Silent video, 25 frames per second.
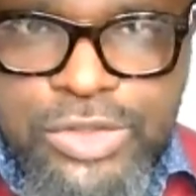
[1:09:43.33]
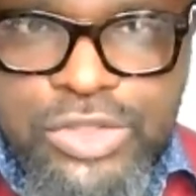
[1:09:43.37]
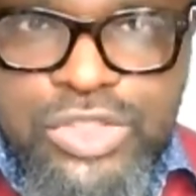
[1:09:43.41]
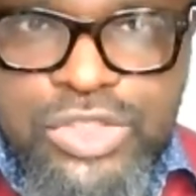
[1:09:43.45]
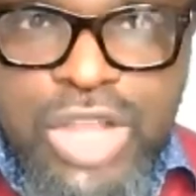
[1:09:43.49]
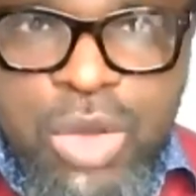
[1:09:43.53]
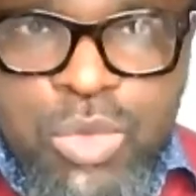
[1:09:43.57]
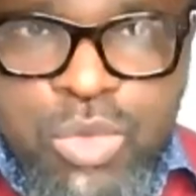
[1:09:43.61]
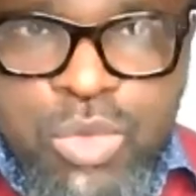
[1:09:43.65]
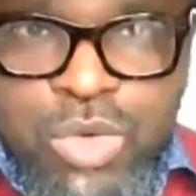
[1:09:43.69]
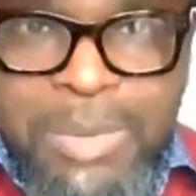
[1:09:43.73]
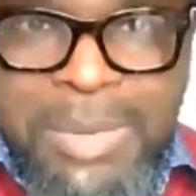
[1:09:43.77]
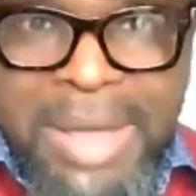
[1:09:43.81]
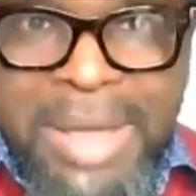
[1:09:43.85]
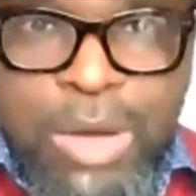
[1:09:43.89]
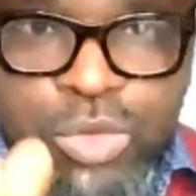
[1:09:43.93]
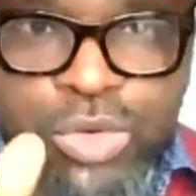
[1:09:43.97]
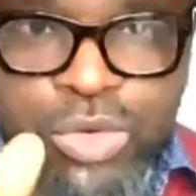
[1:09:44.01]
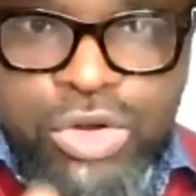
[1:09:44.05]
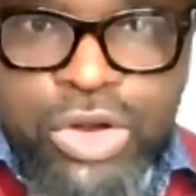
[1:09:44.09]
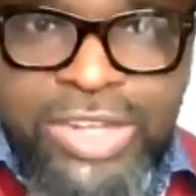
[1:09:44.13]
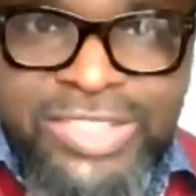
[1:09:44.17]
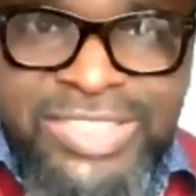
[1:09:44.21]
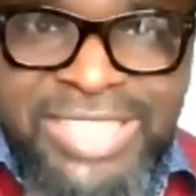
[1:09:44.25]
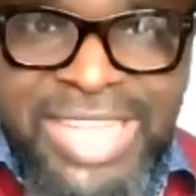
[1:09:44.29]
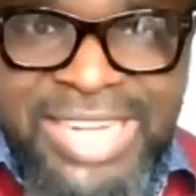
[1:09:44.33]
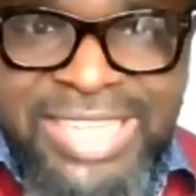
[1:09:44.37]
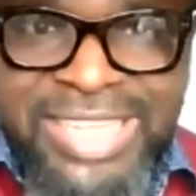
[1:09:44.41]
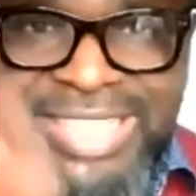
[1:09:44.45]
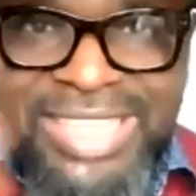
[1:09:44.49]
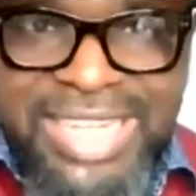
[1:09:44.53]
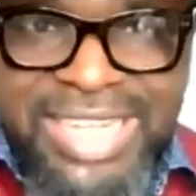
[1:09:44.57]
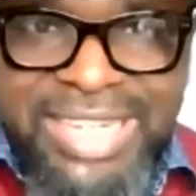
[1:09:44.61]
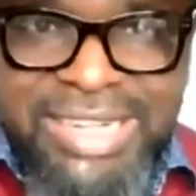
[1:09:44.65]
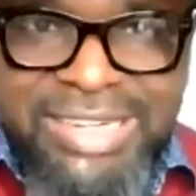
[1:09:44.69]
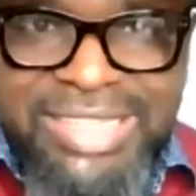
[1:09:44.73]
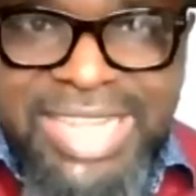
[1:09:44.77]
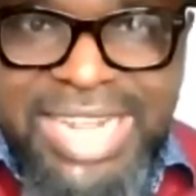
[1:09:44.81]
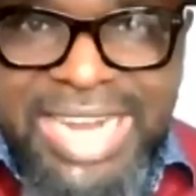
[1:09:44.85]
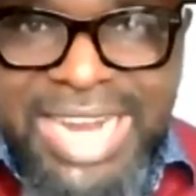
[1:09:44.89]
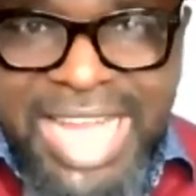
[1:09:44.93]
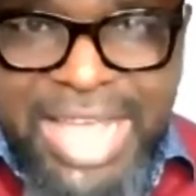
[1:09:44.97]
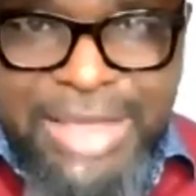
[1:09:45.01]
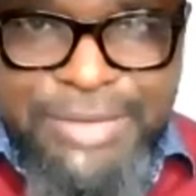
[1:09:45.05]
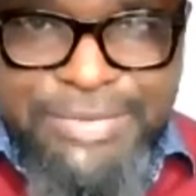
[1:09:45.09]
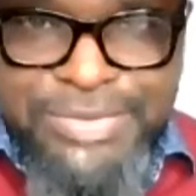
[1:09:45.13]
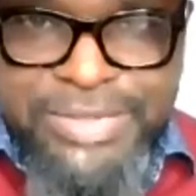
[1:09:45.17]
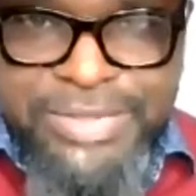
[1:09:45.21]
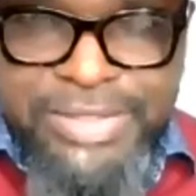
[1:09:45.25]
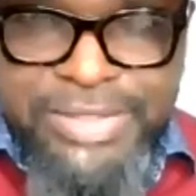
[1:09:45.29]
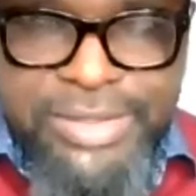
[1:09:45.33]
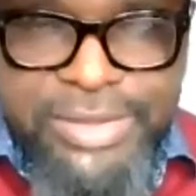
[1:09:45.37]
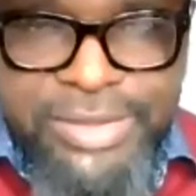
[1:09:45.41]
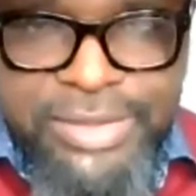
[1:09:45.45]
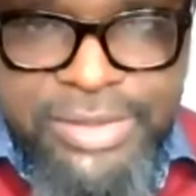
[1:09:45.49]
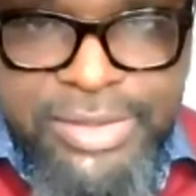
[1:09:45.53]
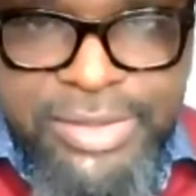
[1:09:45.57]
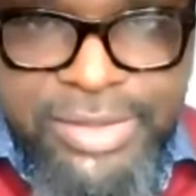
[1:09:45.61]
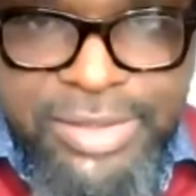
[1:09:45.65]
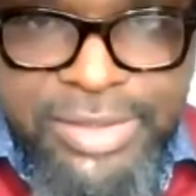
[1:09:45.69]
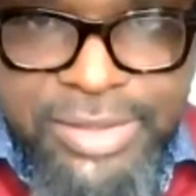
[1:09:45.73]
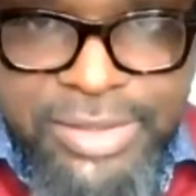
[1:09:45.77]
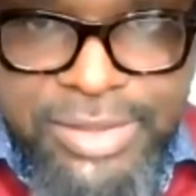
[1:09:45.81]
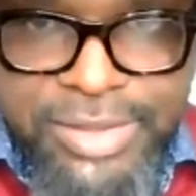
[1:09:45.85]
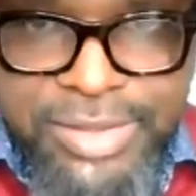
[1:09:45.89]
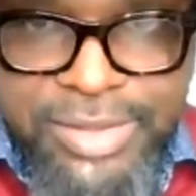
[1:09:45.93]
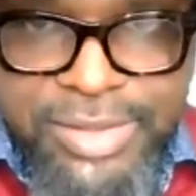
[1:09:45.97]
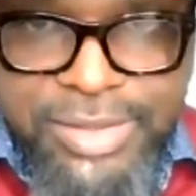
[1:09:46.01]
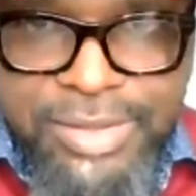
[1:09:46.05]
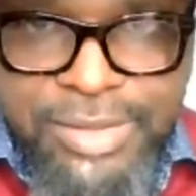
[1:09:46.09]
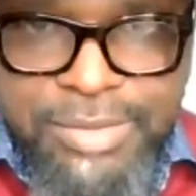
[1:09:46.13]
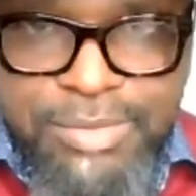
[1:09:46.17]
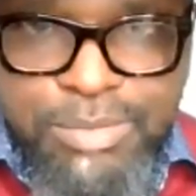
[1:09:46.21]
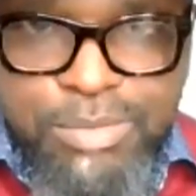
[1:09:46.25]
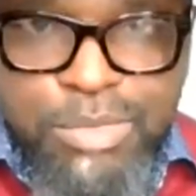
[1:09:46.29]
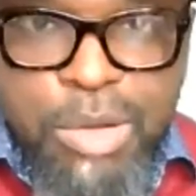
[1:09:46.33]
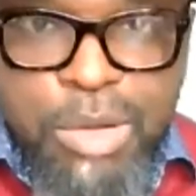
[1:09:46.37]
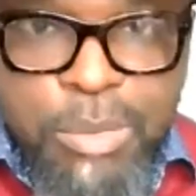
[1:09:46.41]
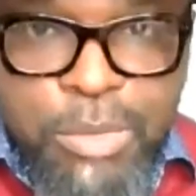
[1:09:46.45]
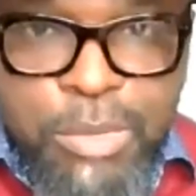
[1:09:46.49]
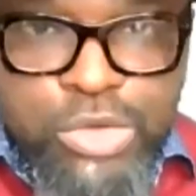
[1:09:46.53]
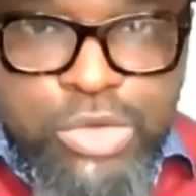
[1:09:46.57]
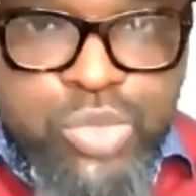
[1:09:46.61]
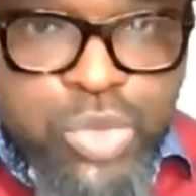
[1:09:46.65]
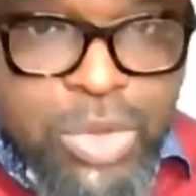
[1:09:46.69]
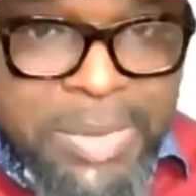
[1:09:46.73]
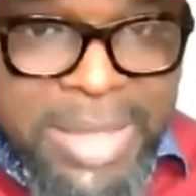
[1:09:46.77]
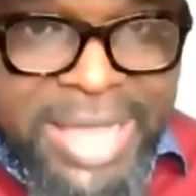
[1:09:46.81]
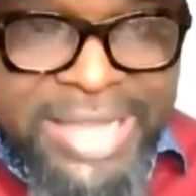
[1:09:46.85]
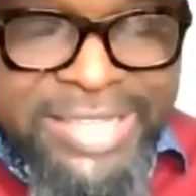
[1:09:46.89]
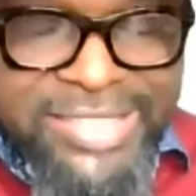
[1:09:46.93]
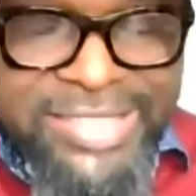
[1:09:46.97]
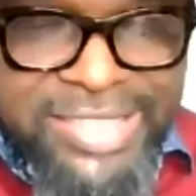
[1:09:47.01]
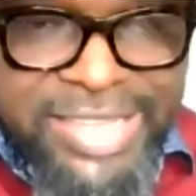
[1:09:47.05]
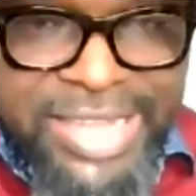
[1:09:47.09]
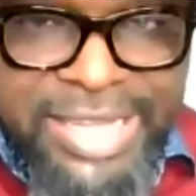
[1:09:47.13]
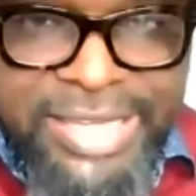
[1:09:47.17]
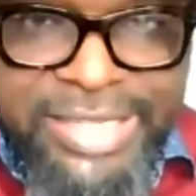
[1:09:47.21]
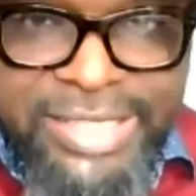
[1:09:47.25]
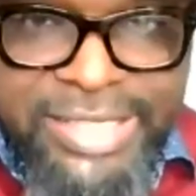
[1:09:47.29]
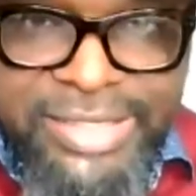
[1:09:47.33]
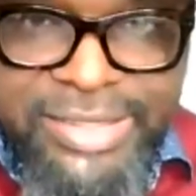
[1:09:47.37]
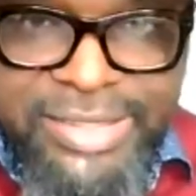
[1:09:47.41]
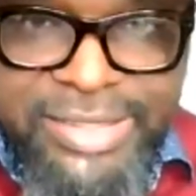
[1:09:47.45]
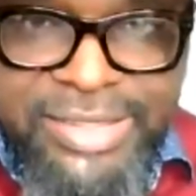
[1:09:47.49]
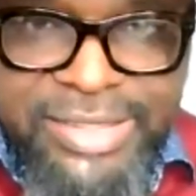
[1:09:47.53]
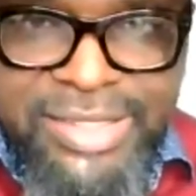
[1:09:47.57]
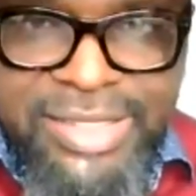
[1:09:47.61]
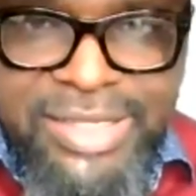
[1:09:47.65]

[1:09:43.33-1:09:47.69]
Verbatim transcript: Some women who could not stand it, they, they left, but most women stayed.